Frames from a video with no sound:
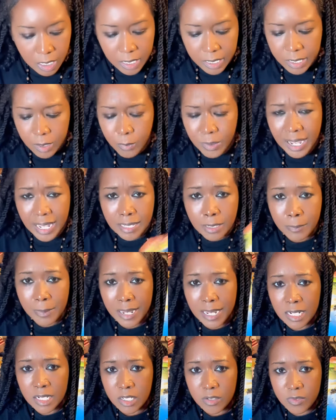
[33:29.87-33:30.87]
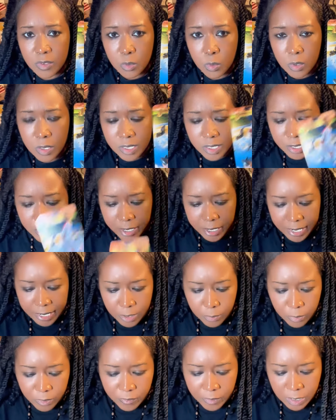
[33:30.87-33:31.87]
Yeah, we got the Page of Swords here in
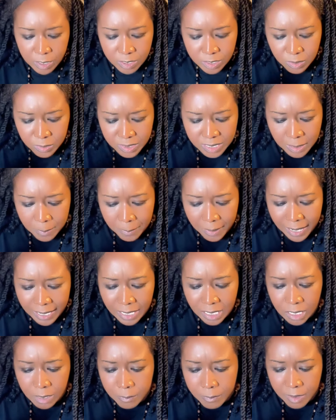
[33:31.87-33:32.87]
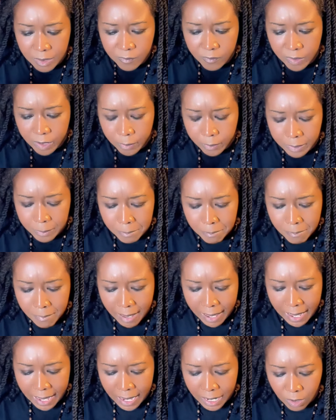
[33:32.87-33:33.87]
a reverse. So somebody could be very
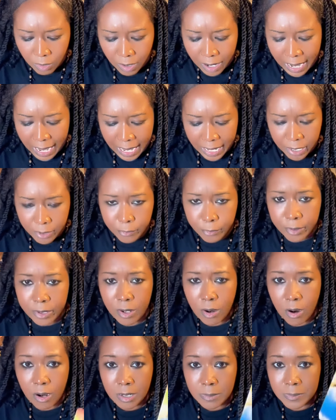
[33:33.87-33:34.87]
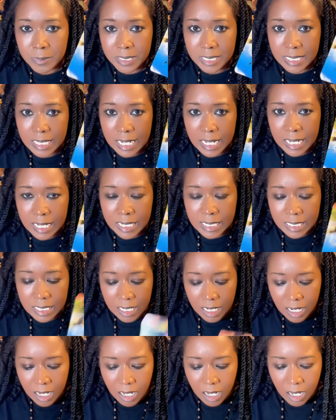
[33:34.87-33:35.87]
mad or angry or upset
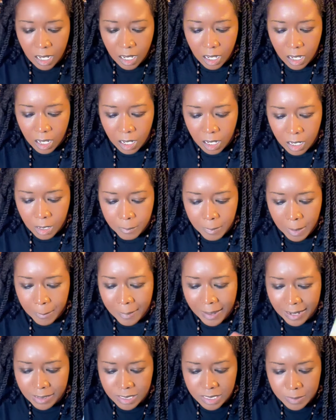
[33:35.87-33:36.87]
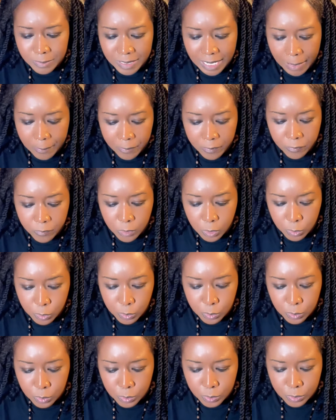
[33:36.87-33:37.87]
about some type of
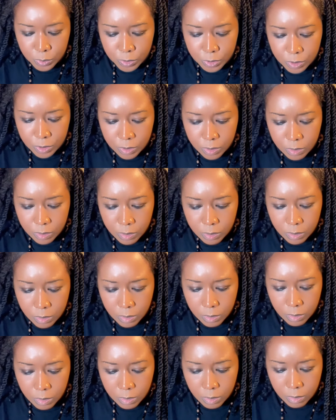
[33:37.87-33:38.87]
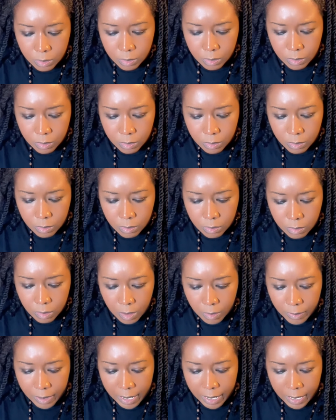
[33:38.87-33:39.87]
news.
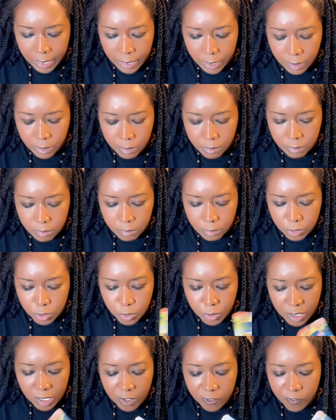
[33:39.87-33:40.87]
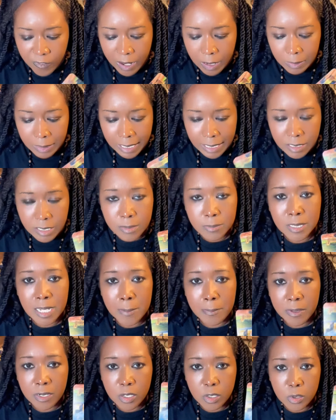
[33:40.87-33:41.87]
Okay. You could have found out some
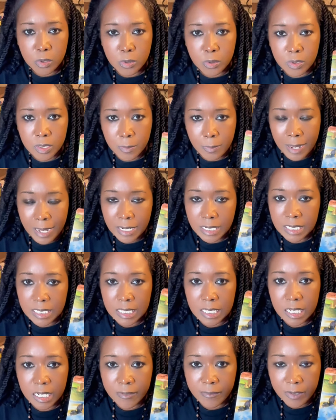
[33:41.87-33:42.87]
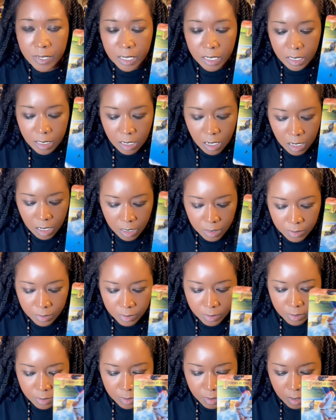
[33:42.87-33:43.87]
type of news about a significant
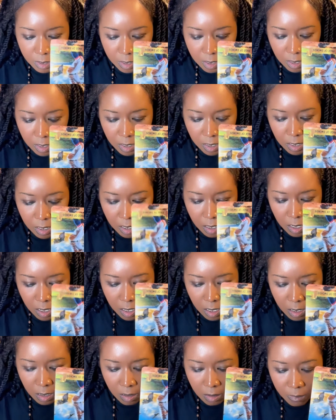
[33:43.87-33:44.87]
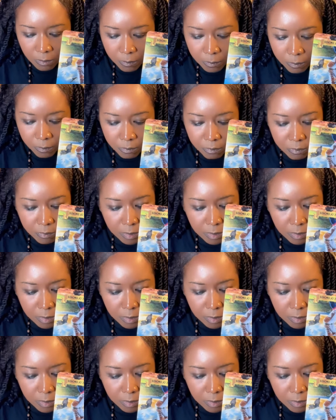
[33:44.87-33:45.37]
other. And